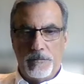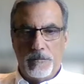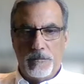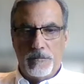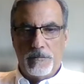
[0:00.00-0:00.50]

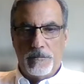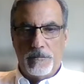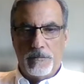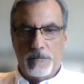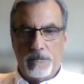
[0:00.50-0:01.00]

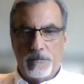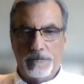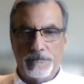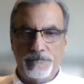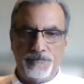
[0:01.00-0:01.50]

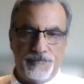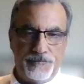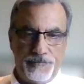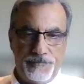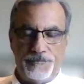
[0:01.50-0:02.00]

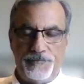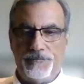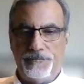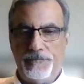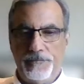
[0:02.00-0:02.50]

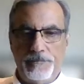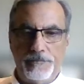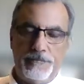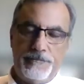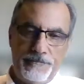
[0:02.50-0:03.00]

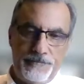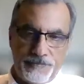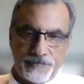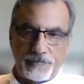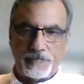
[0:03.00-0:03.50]

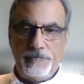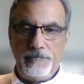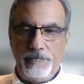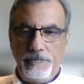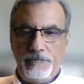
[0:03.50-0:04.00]

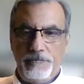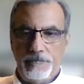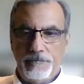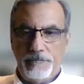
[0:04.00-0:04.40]
[no speech]